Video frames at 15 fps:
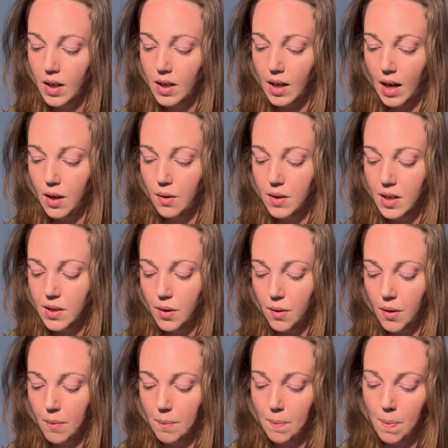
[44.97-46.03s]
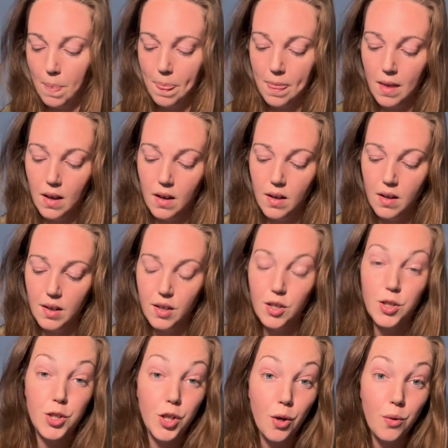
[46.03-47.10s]
Coyote Totem.
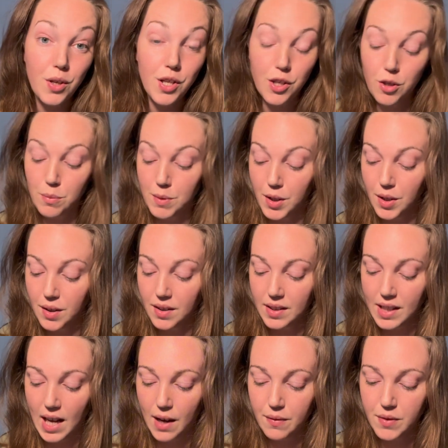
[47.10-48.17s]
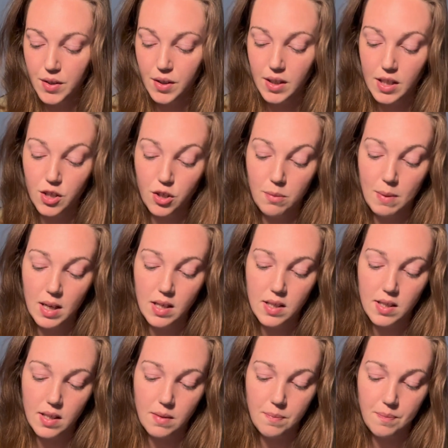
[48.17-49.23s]
Show humor, laughter is your
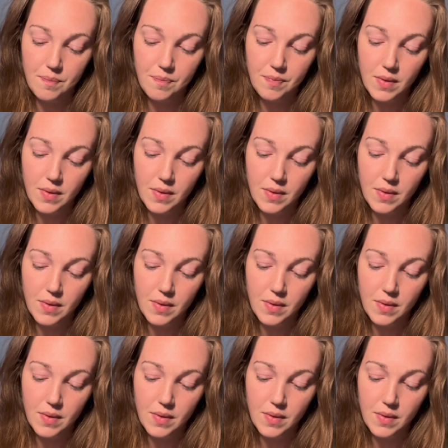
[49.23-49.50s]
medicine.